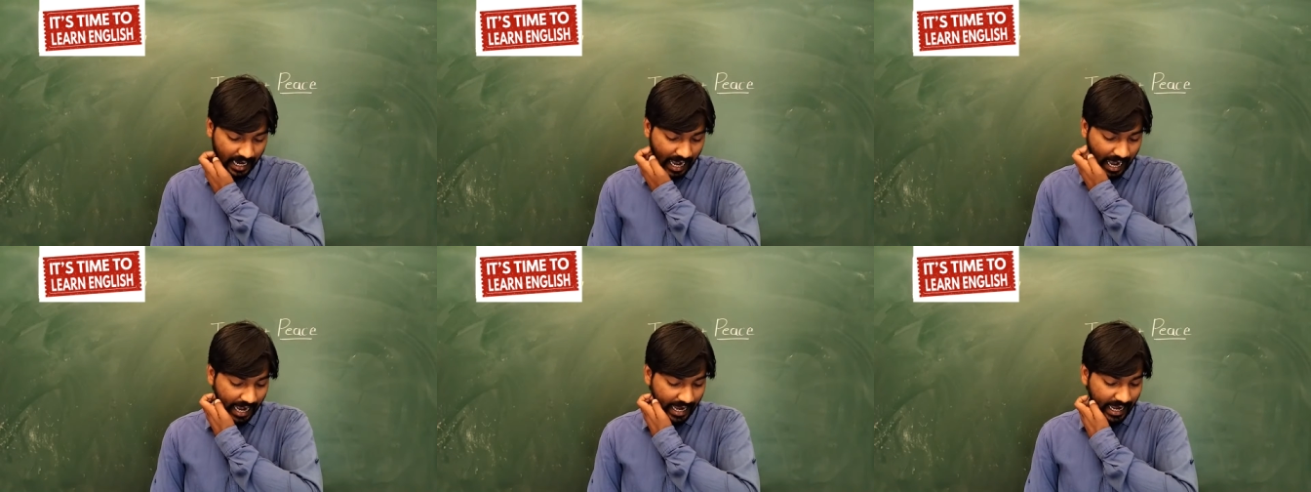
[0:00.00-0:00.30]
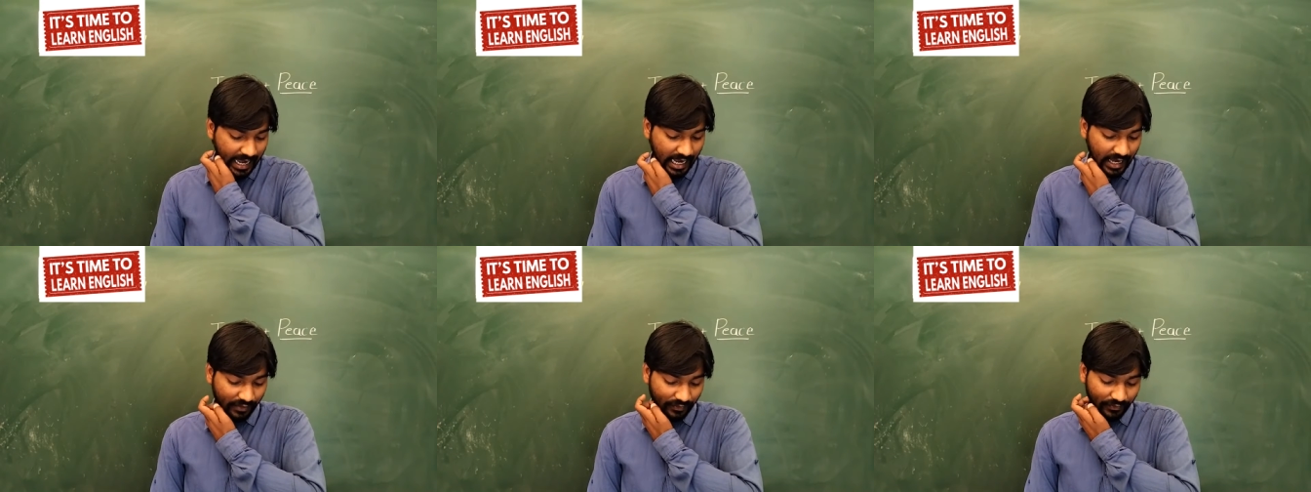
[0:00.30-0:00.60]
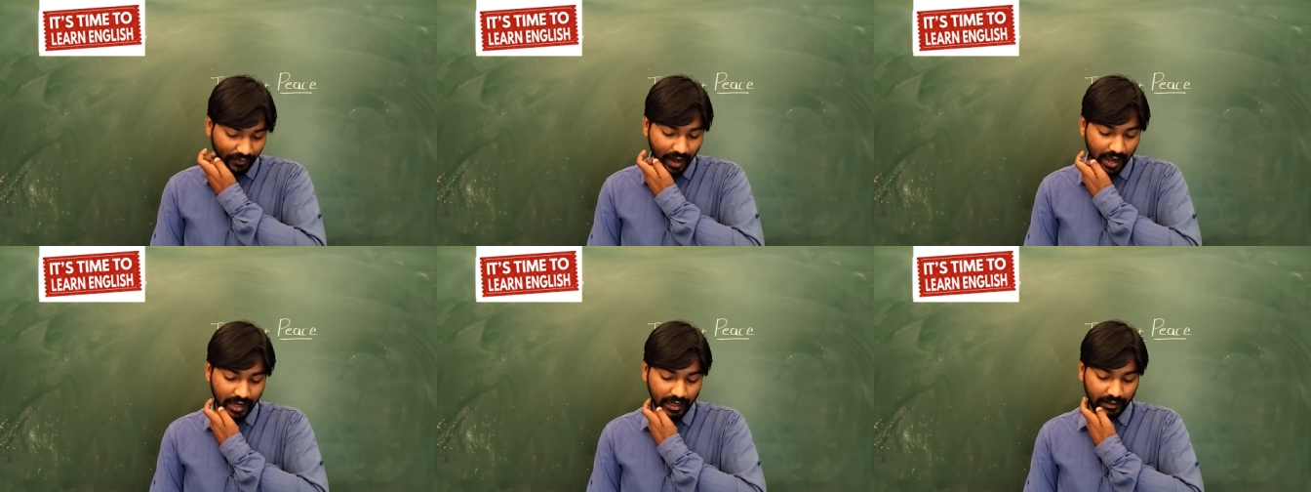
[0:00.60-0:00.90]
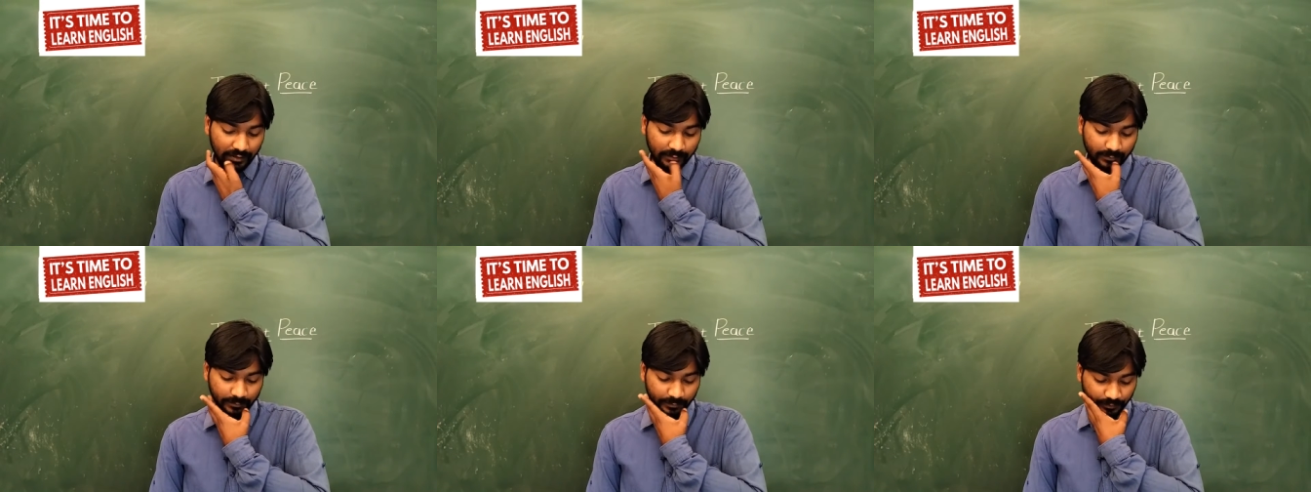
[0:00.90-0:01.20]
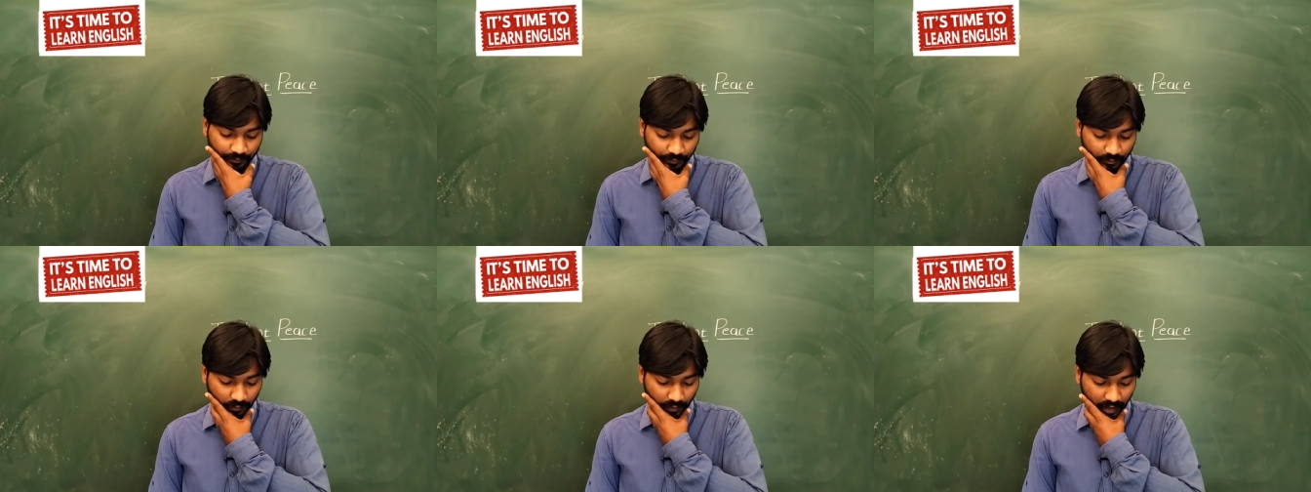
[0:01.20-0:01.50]
identifying
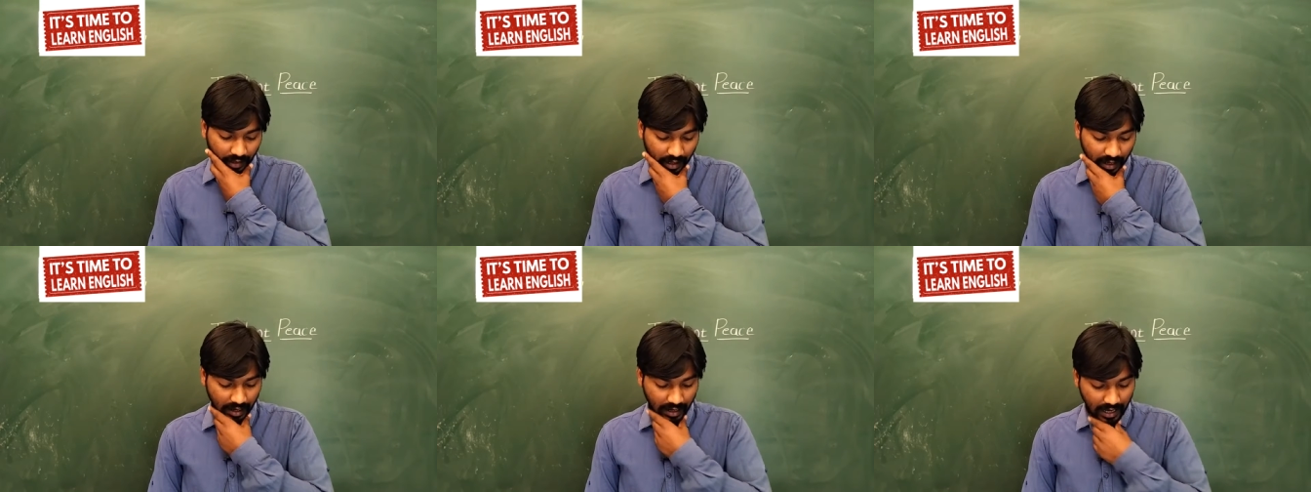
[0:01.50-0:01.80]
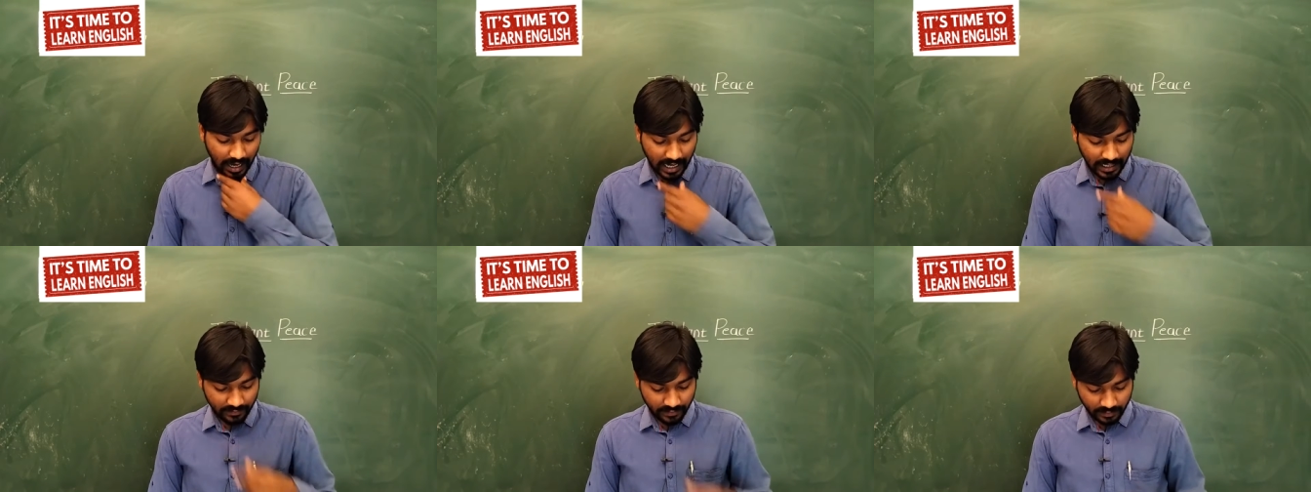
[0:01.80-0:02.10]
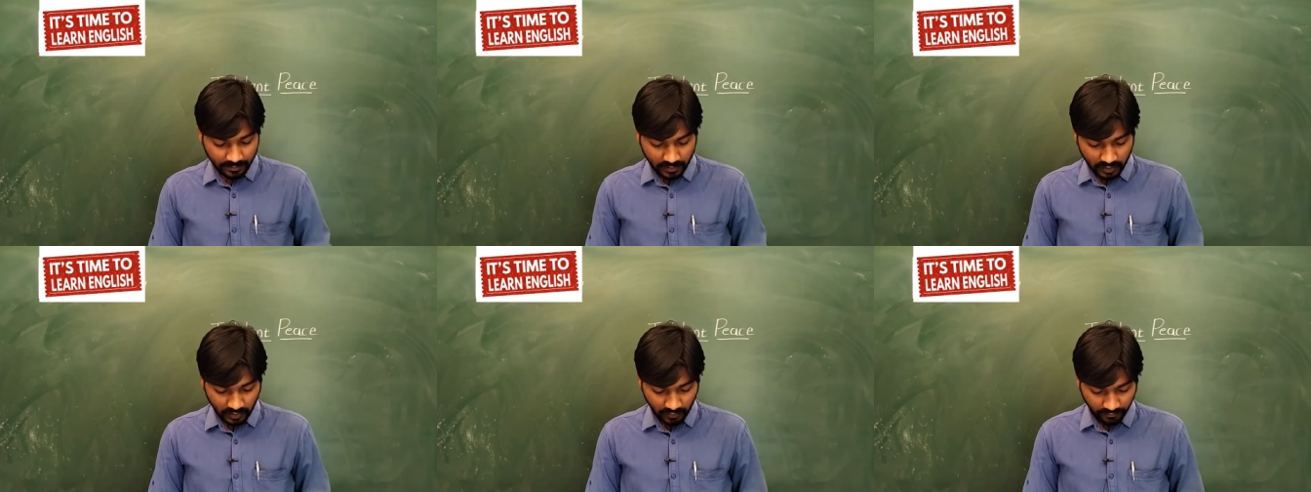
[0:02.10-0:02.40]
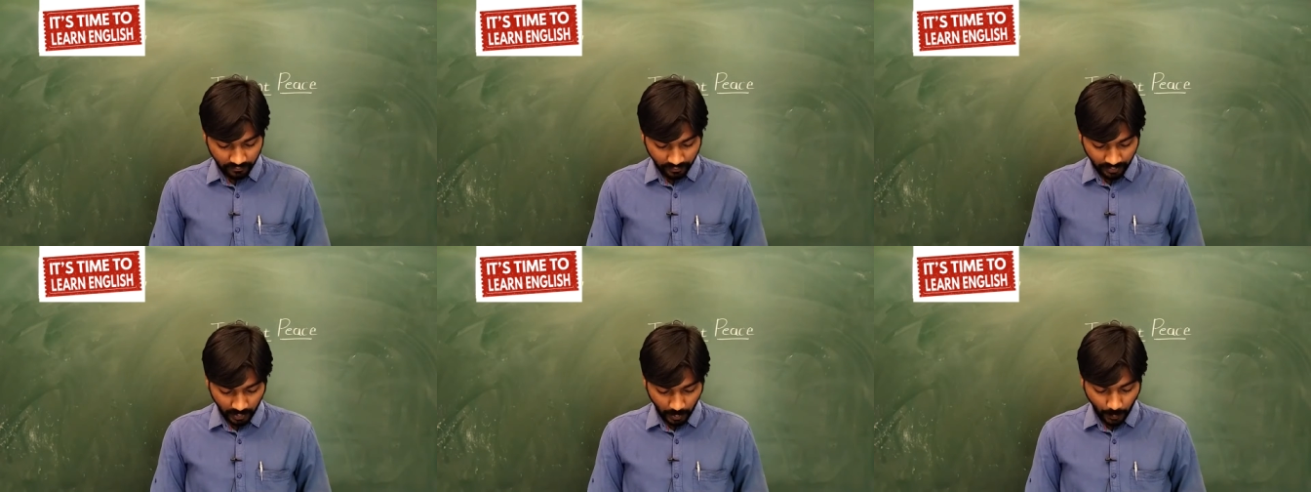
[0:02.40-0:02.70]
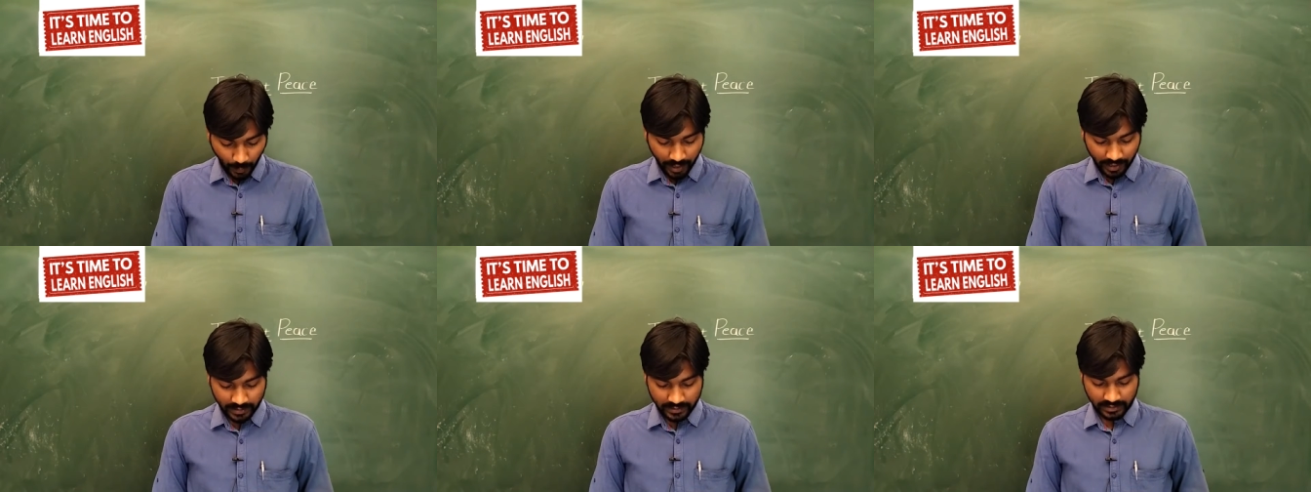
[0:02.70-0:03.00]
adverbs of
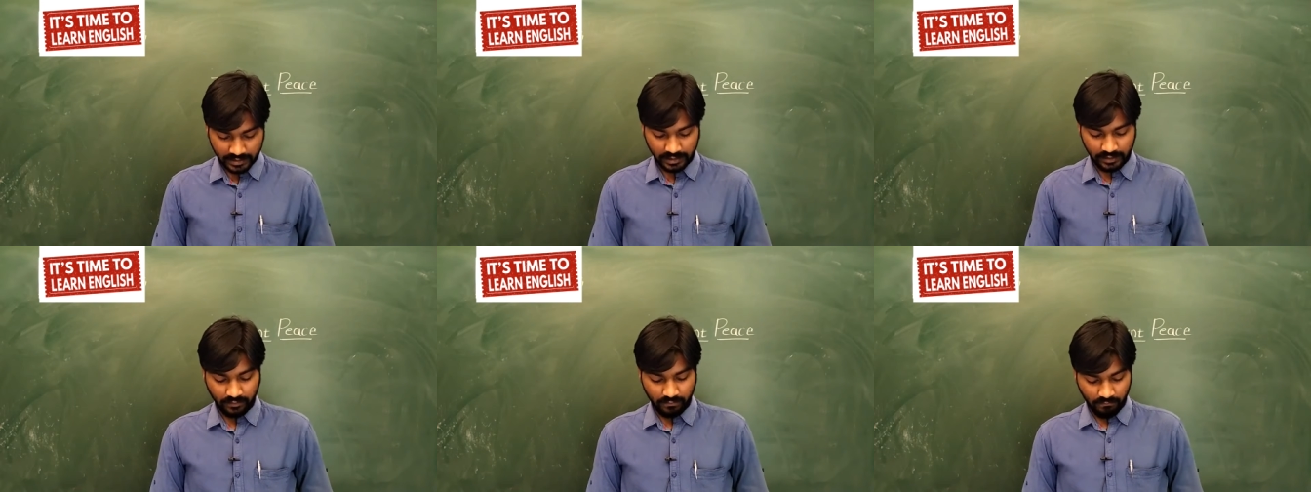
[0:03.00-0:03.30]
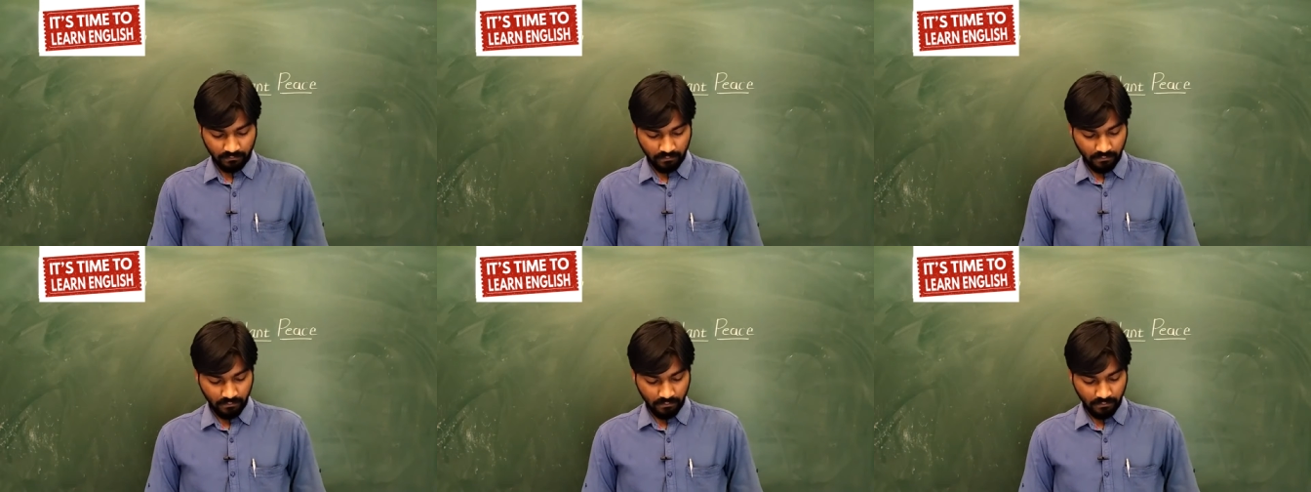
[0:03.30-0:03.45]
frequency.